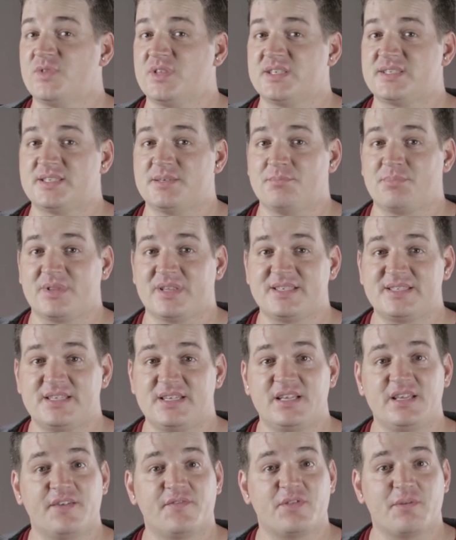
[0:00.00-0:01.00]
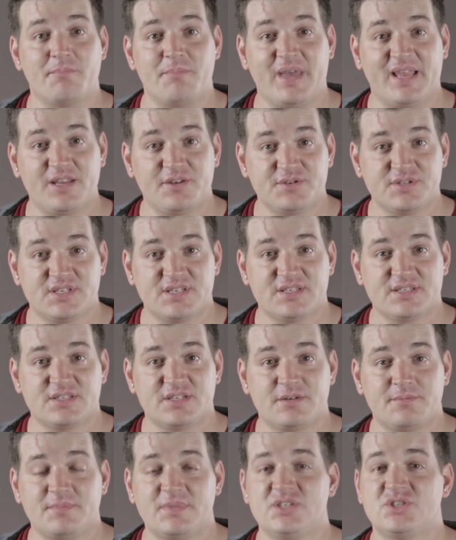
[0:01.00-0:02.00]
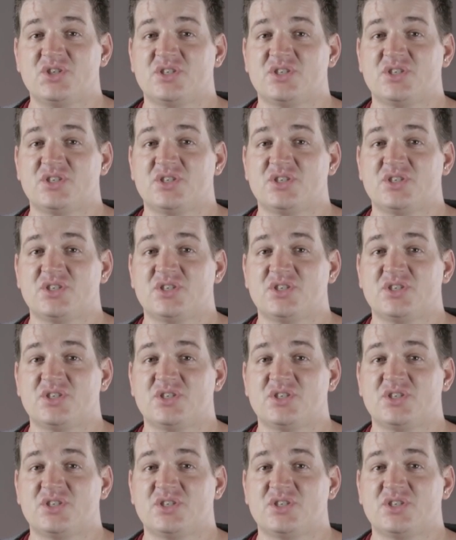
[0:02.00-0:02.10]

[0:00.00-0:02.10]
with the simplicity of the menu system,